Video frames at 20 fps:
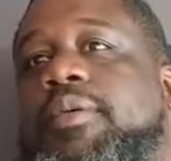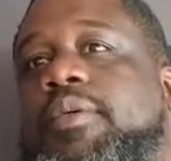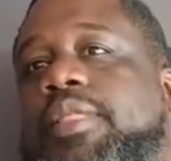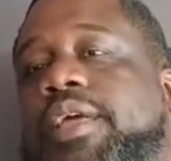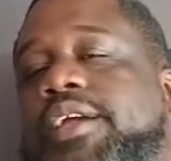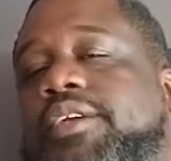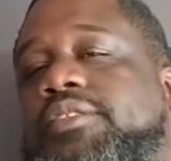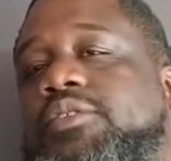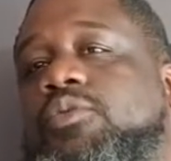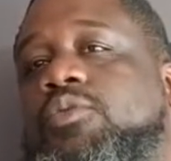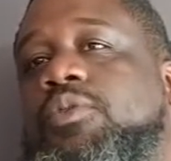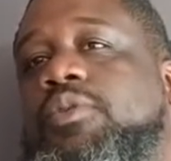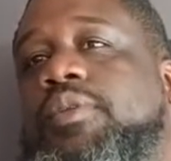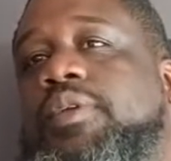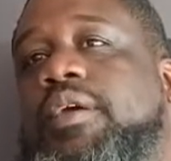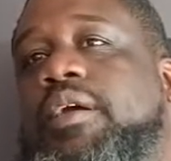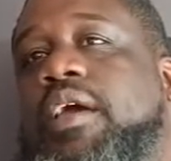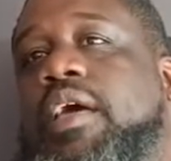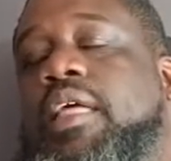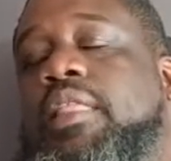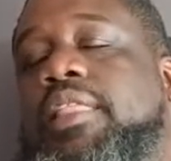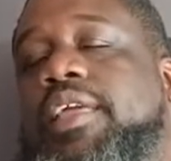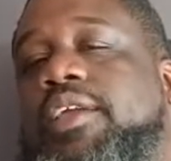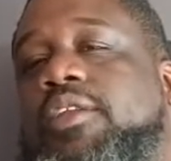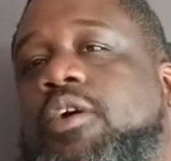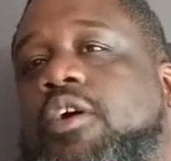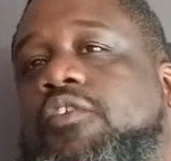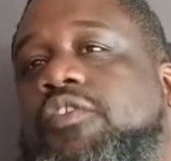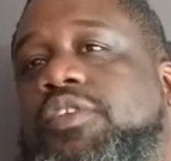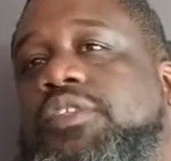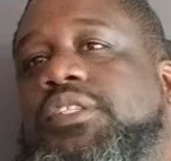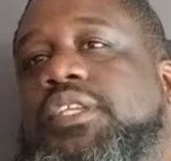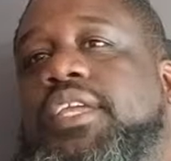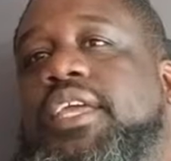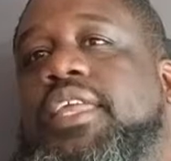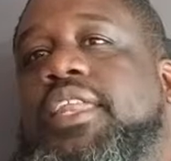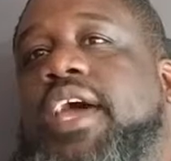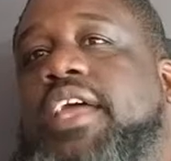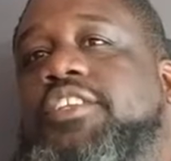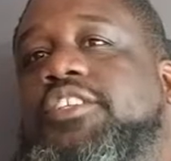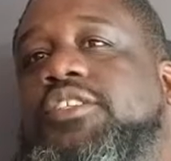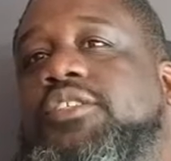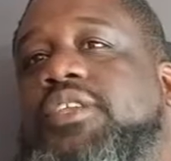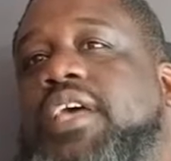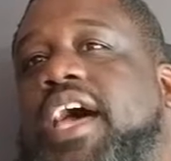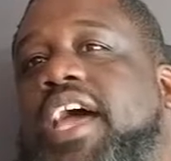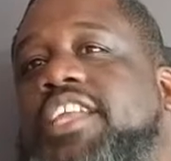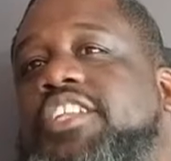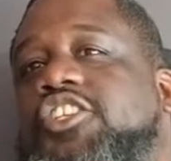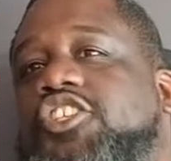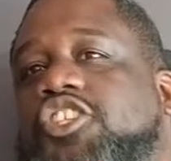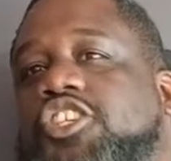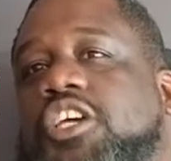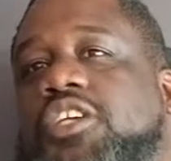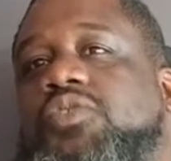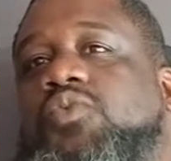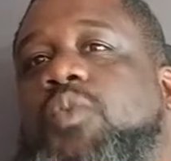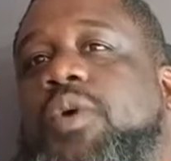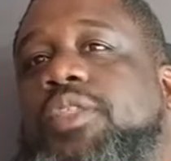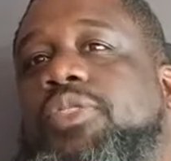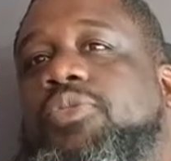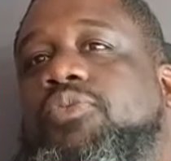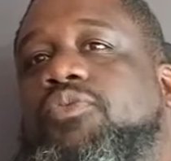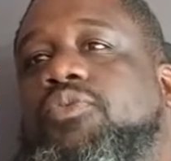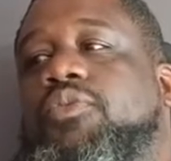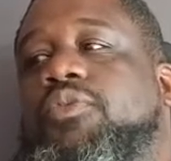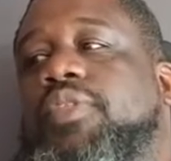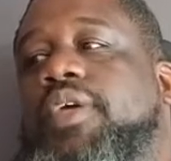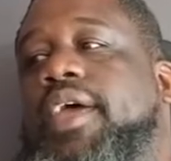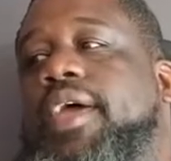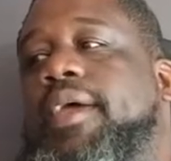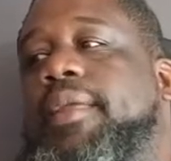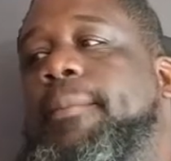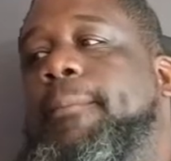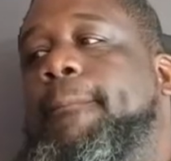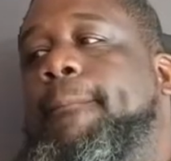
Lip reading: like I said, who got laid off because again, I just went through that